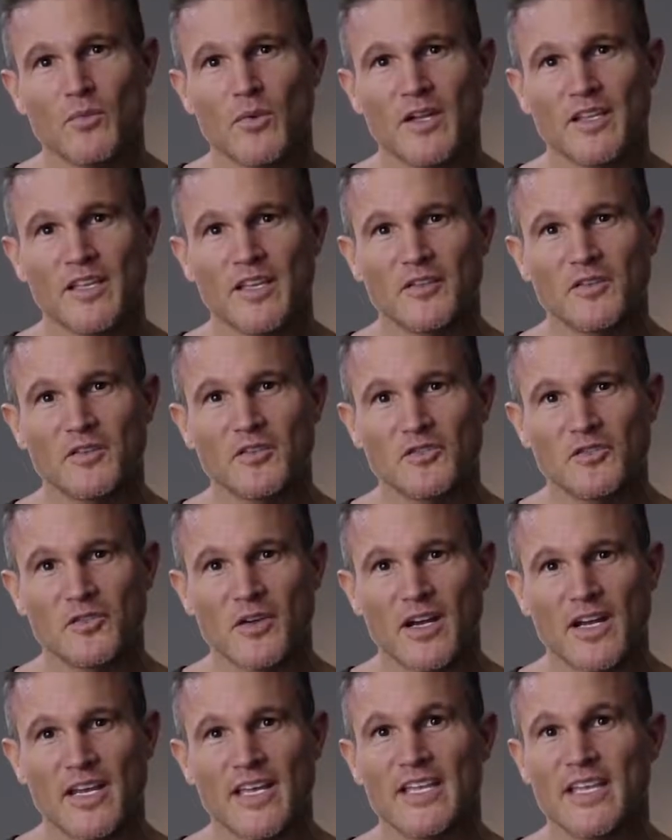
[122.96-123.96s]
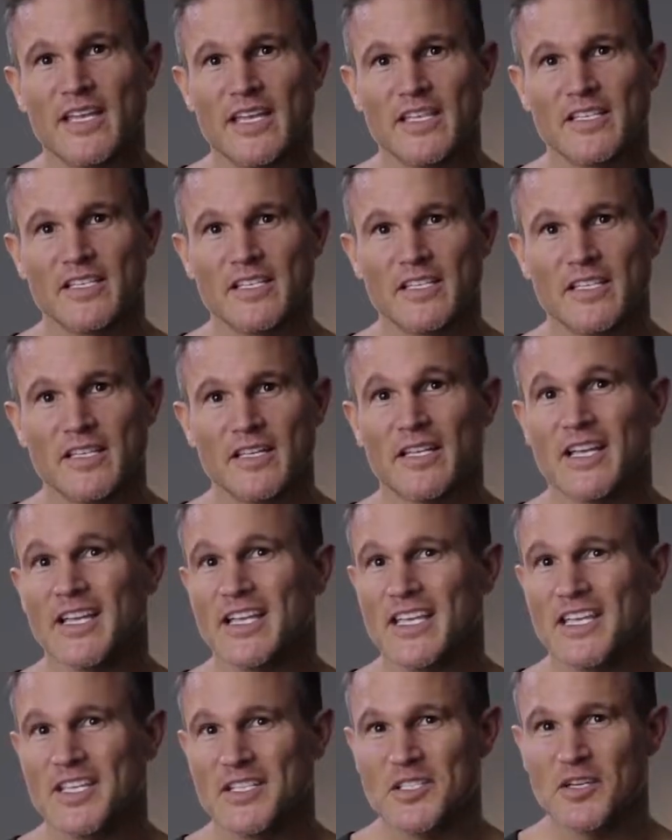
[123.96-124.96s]
why don't you try eating a
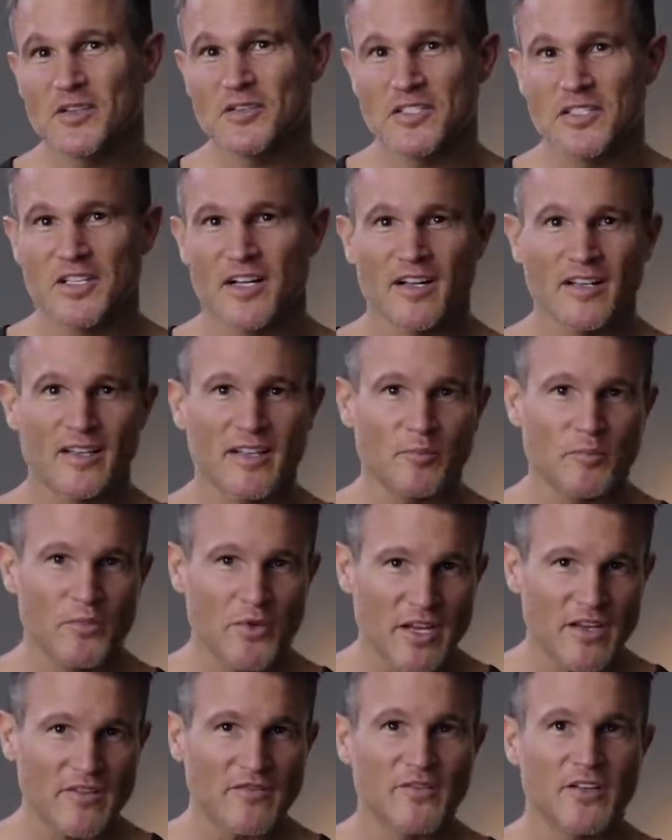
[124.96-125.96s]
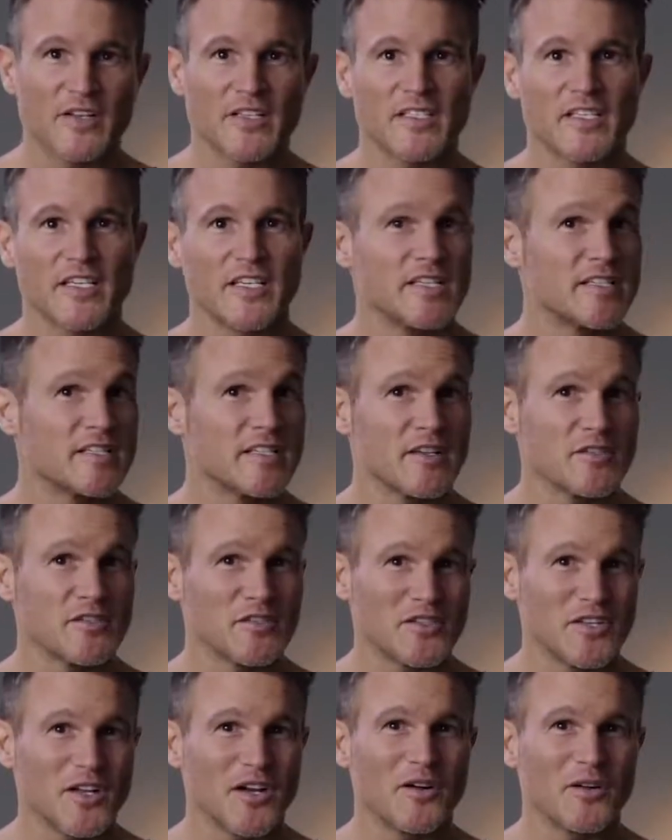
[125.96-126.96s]
keto style breakfast, keto
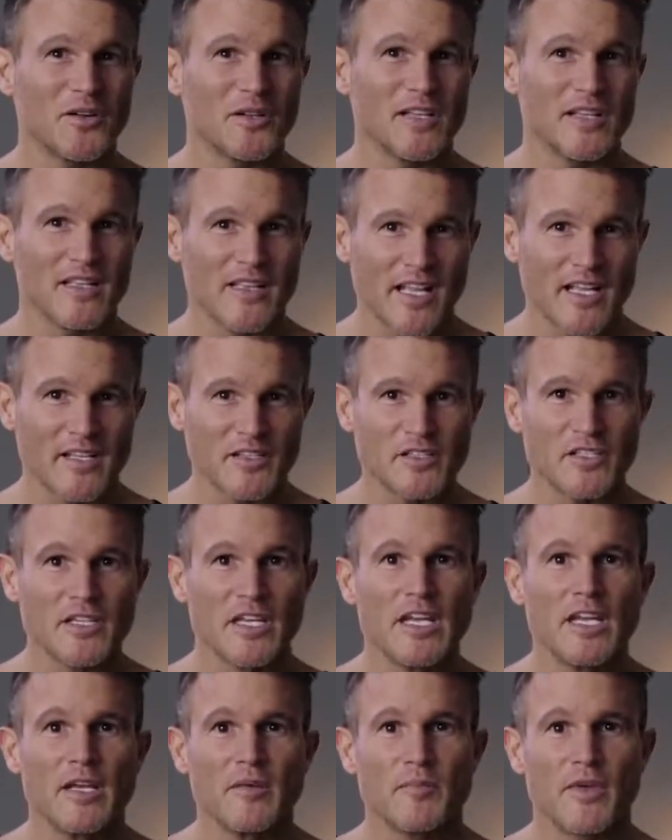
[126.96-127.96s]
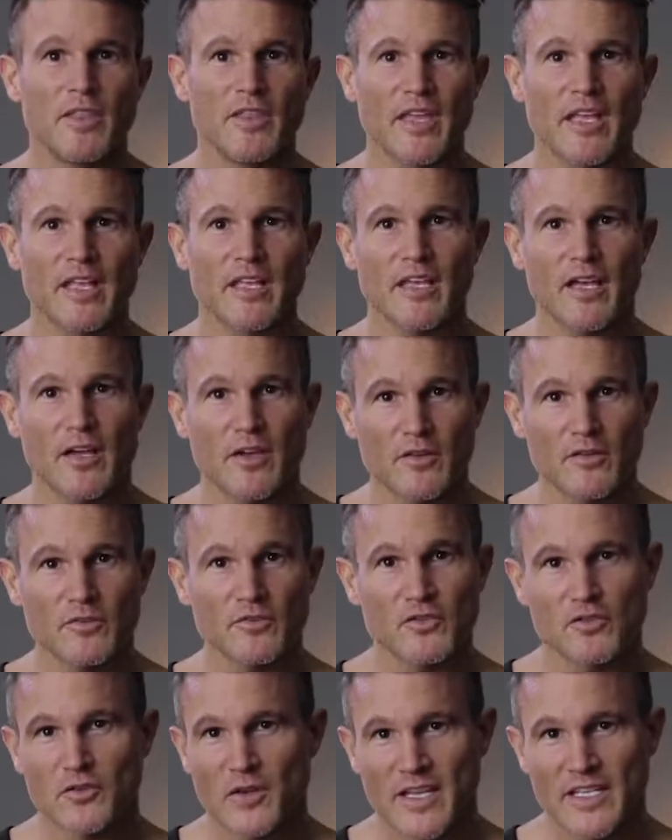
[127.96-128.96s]
style lunch, but then go
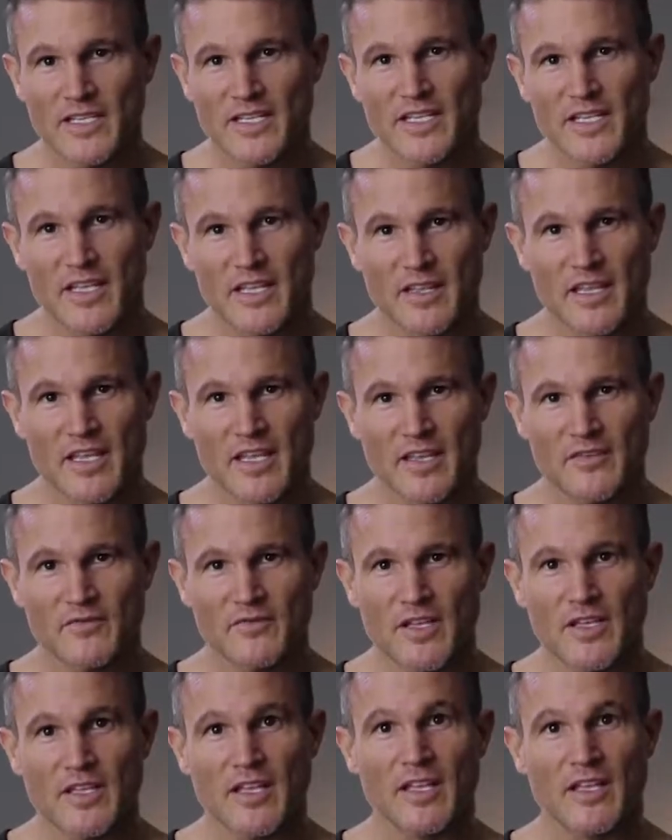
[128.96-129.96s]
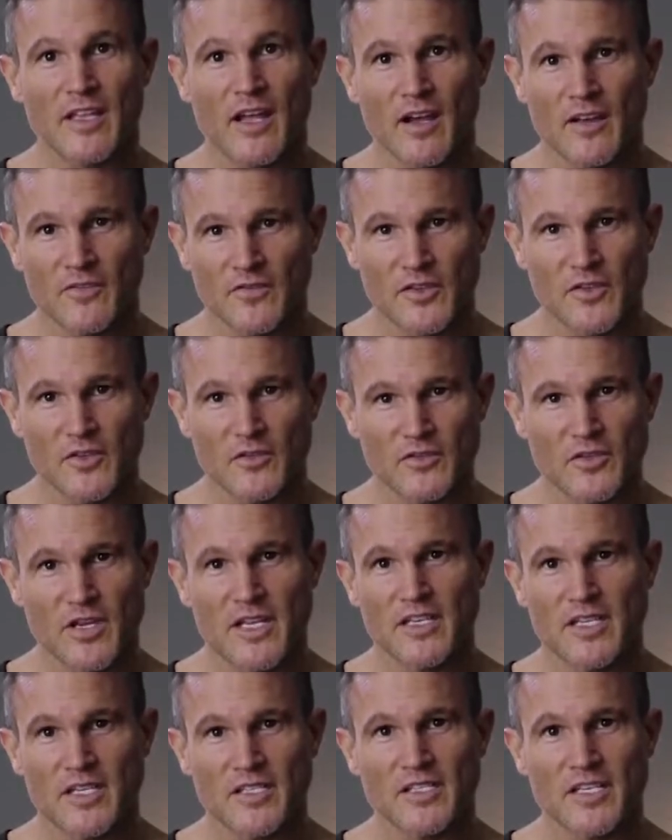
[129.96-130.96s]
training in the evening, and after your
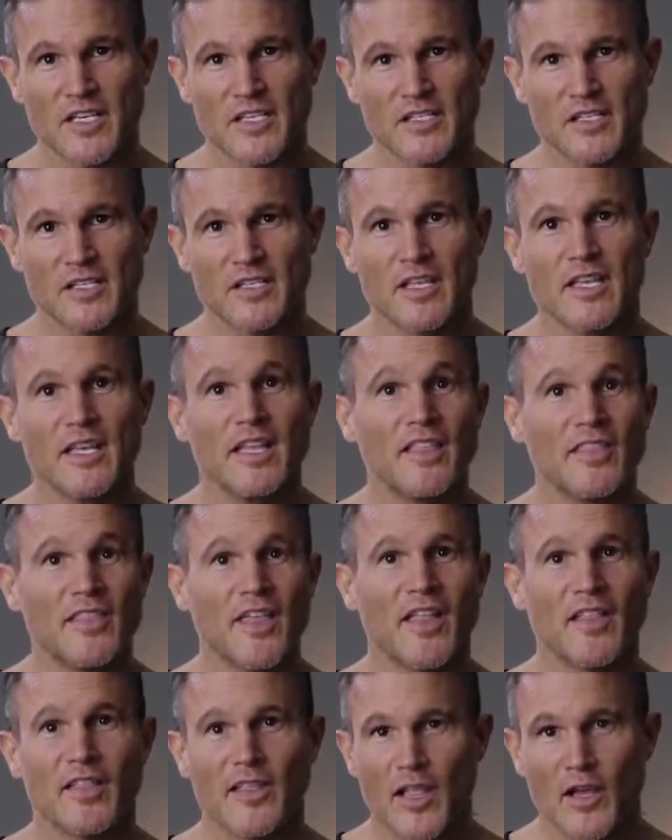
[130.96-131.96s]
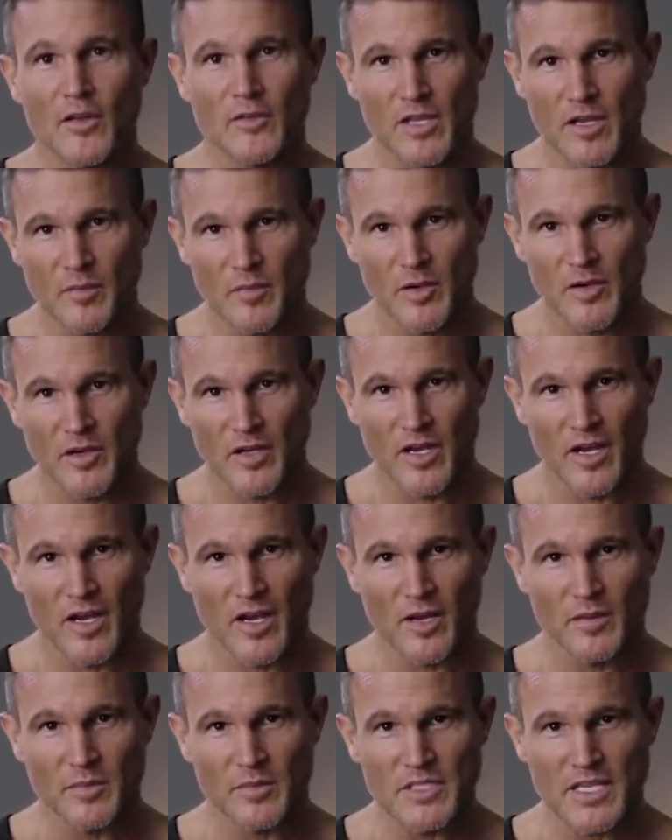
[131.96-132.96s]
training session, then load up on
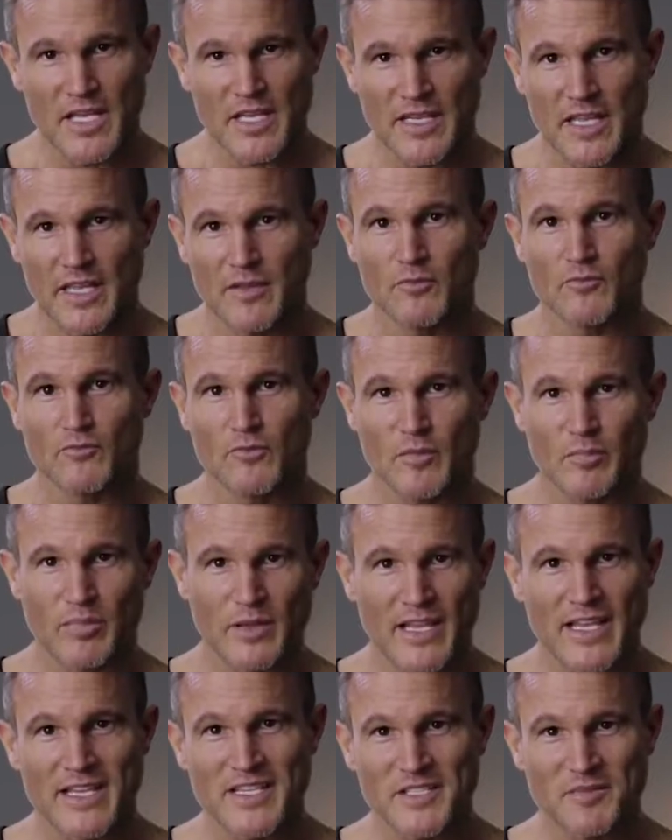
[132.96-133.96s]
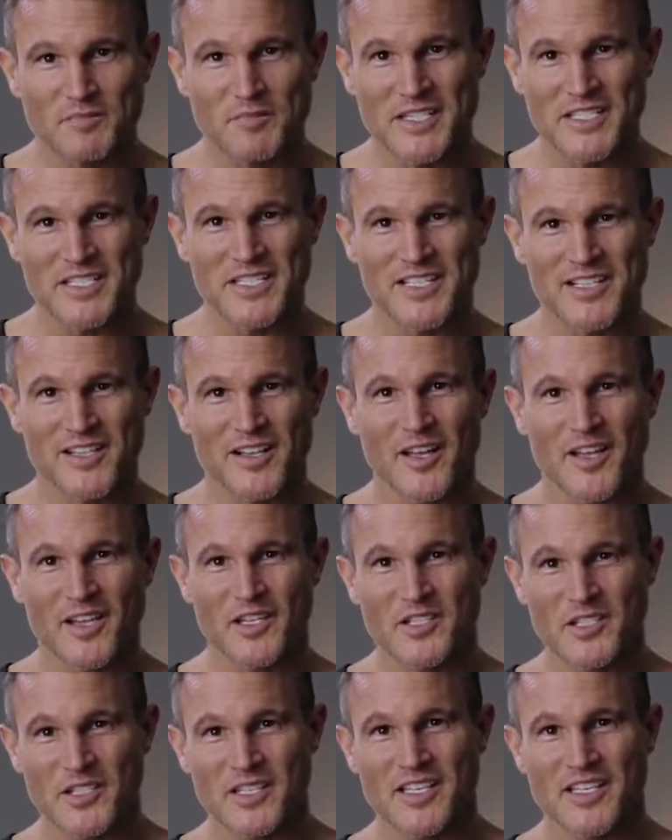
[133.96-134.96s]
carbs and then replace missing
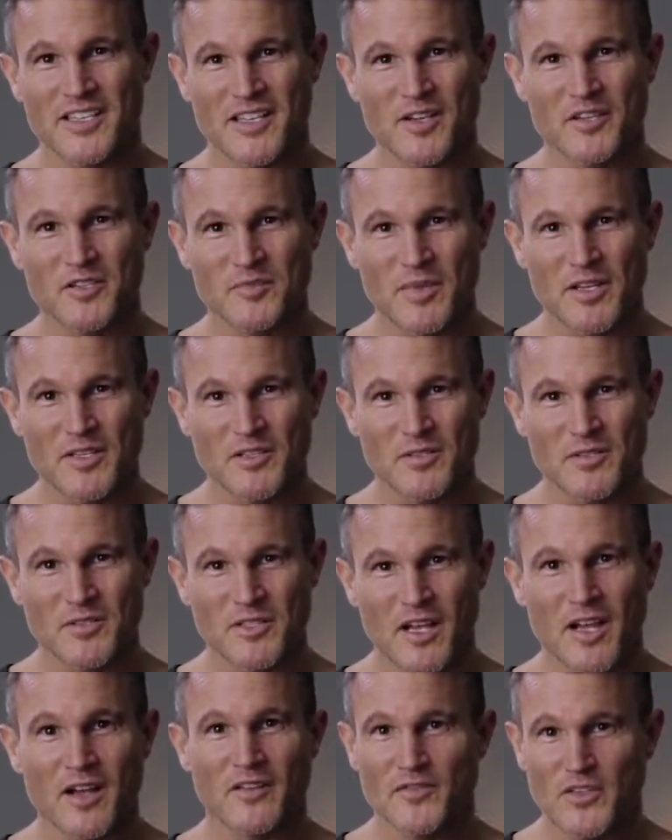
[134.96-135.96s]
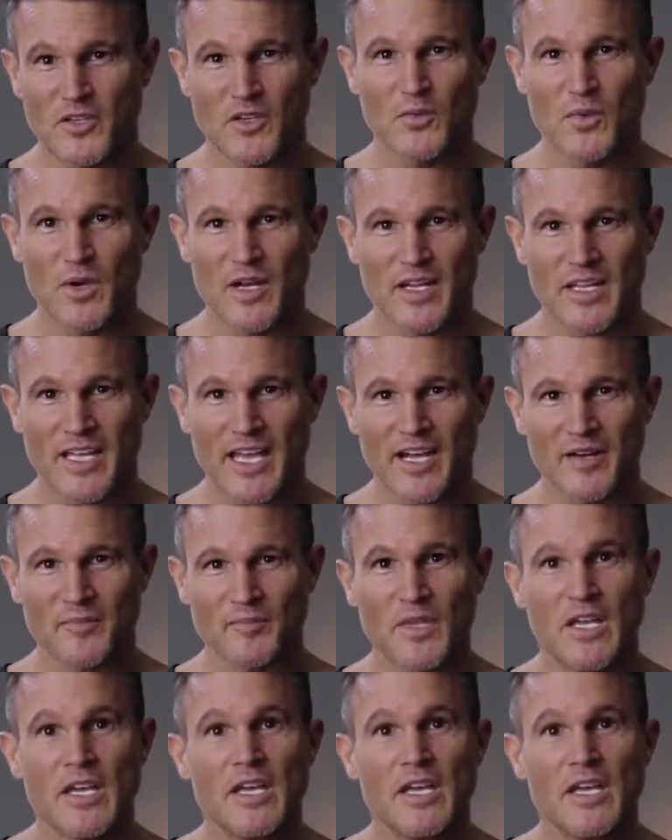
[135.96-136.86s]
glycogen in those muscles after your workout.